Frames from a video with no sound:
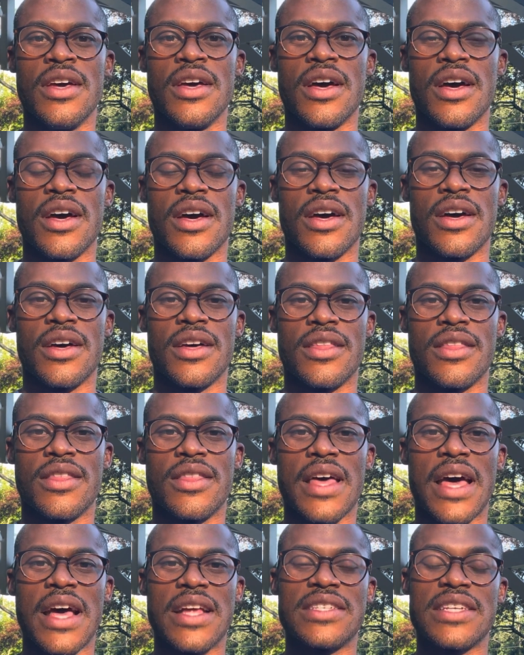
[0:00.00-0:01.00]
uh,
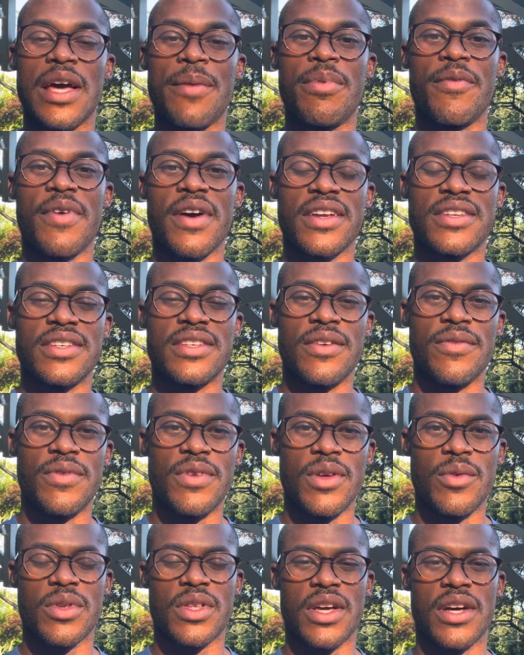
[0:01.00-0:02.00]
that type of
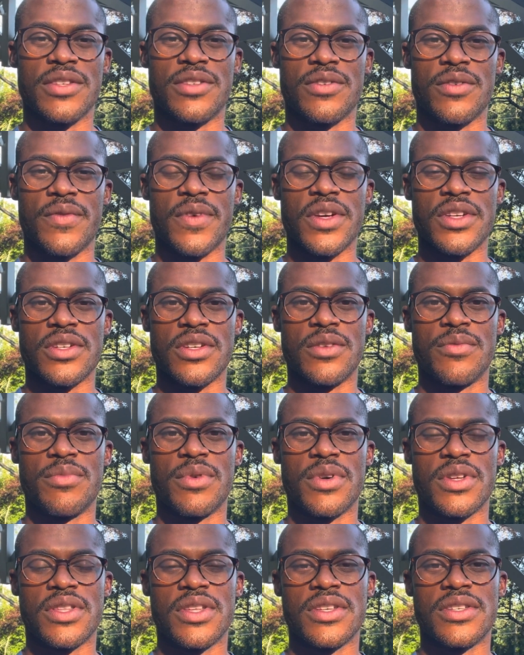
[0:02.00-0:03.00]
activity with conservation,
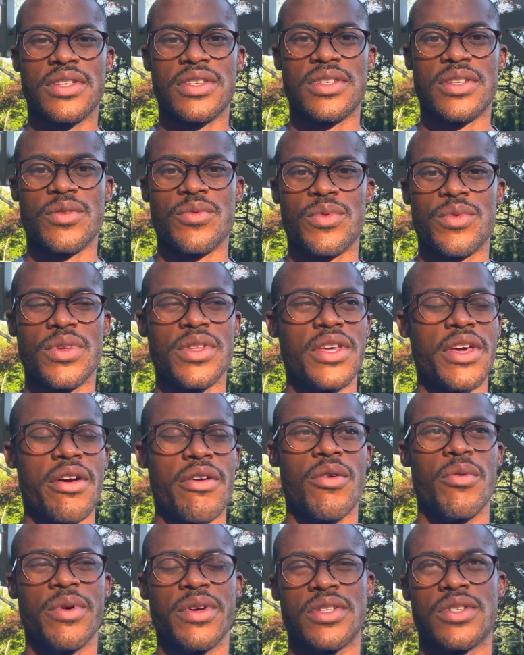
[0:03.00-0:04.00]
but this is a really
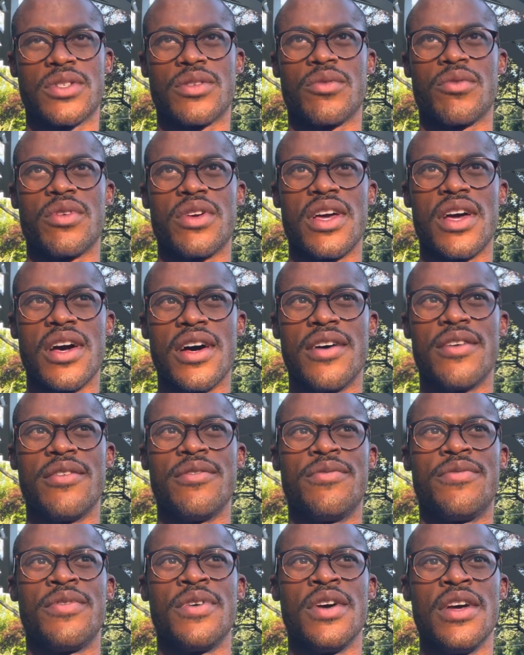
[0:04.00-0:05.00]
harrowing story
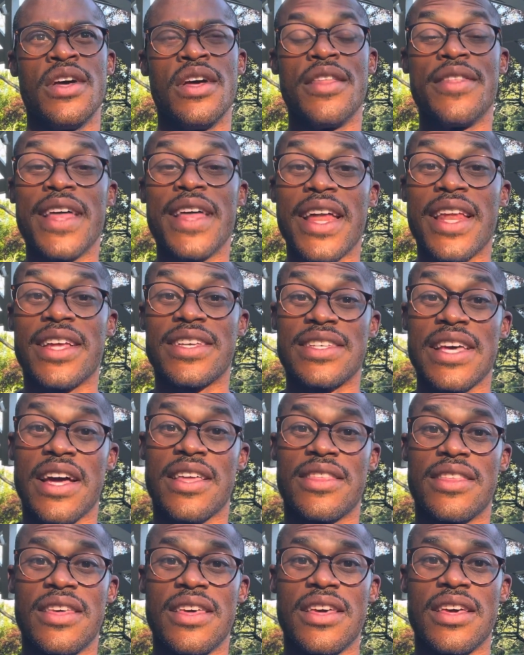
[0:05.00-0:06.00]
of that
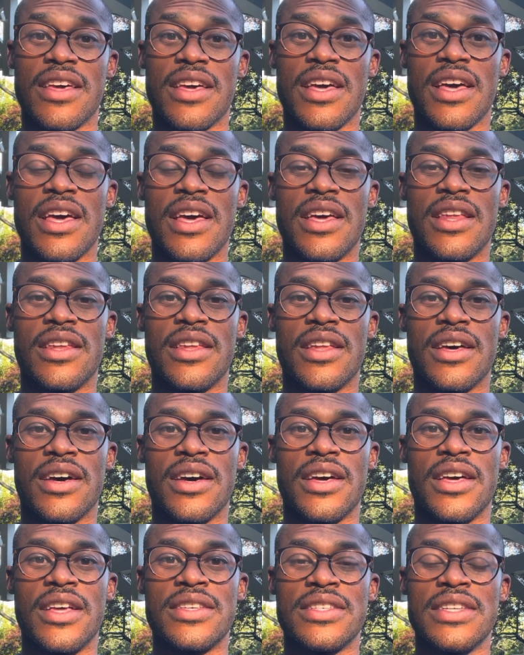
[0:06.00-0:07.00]
exact thing and
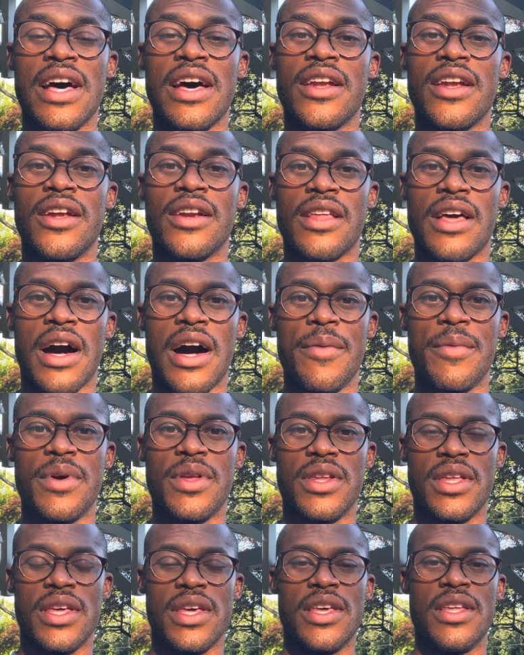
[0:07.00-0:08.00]
uh, is not
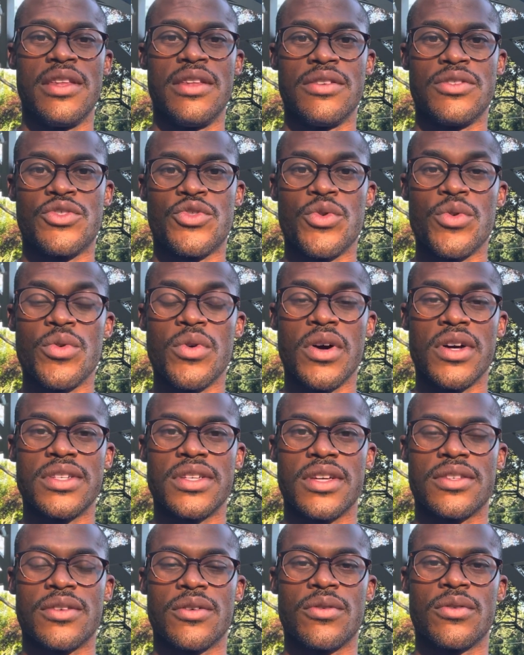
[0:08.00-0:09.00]
uncommon in true
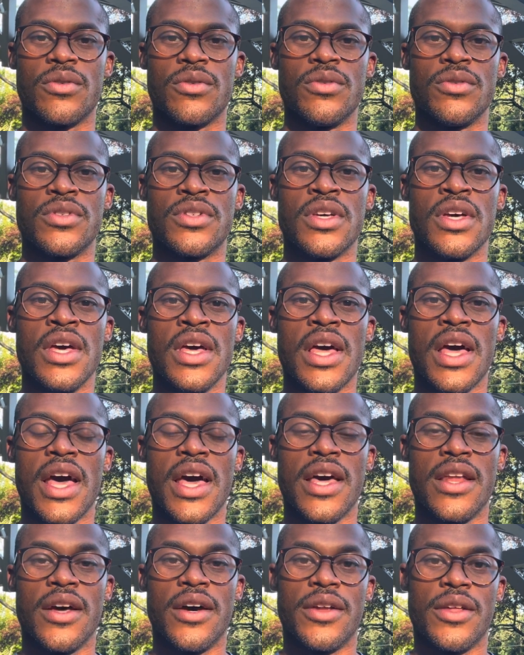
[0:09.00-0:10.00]
hunting circles
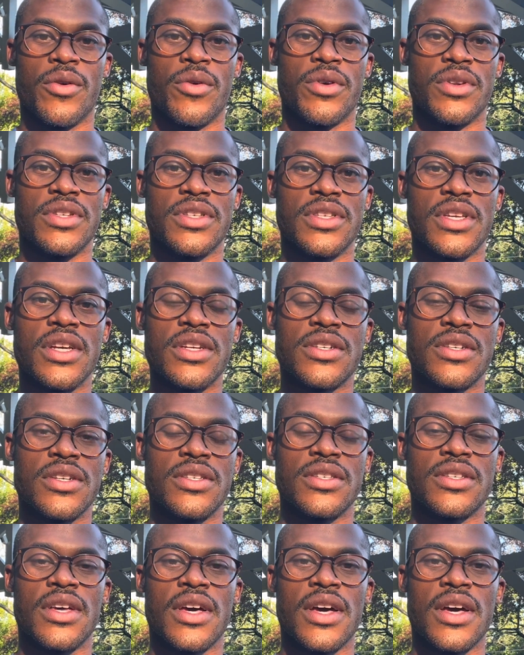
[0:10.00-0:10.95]
and hunting organizations.